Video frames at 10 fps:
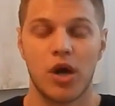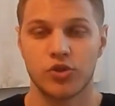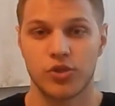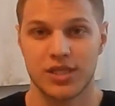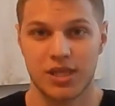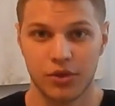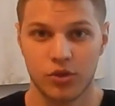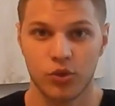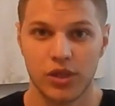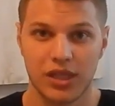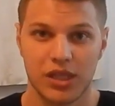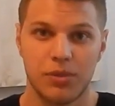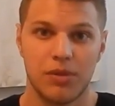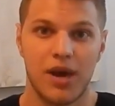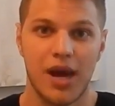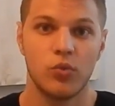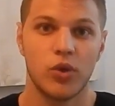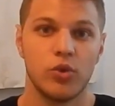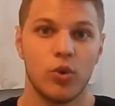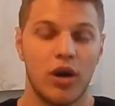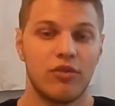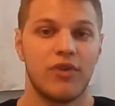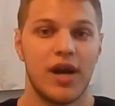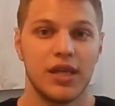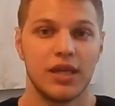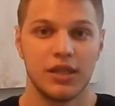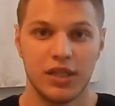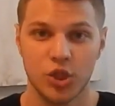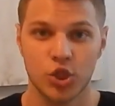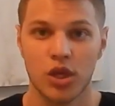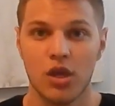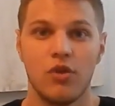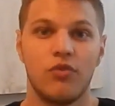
model. So that's something to really keep in mind when you are finding a niche.